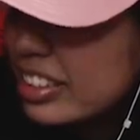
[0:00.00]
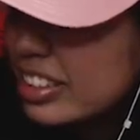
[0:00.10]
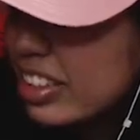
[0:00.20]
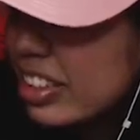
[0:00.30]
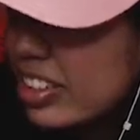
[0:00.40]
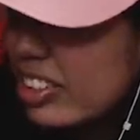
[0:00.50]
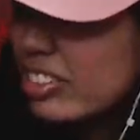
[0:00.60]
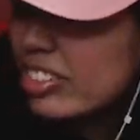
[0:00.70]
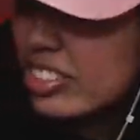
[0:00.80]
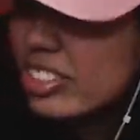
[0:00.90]
Oh
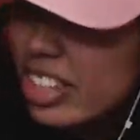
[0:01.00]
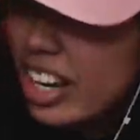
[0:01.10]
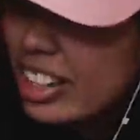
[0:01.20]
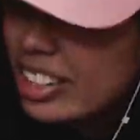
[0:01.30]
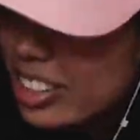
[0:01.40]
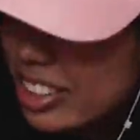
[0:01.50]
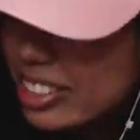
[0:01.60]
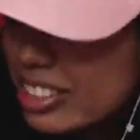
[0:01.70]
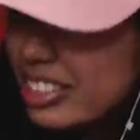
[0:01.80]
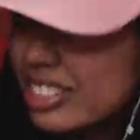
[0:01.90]

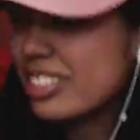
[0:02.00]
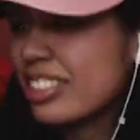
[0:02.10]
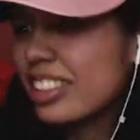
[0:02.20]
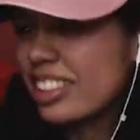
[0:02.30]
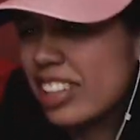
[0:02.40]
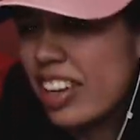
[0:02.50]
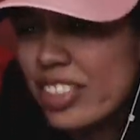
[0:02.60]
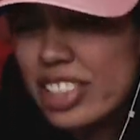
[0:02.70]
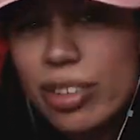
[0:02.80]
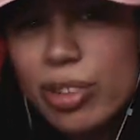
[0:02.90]
Jesus! We
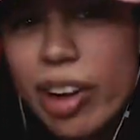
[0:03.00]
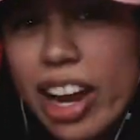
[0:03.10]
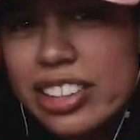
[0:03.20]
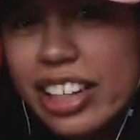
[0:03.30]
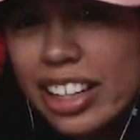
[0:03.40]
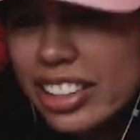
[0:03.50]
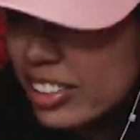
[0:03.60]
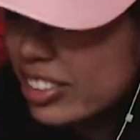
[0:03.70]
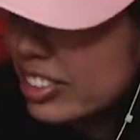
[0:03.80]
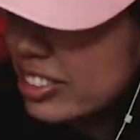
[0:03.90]
haven't dealt with rain yet, and
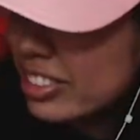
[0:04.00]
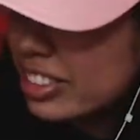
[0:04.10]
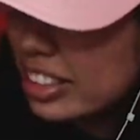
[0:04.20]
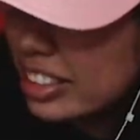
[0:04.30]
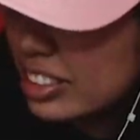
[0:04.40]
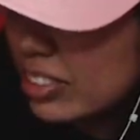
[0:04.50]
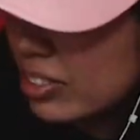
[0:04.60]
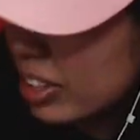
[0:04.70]
during this like this whole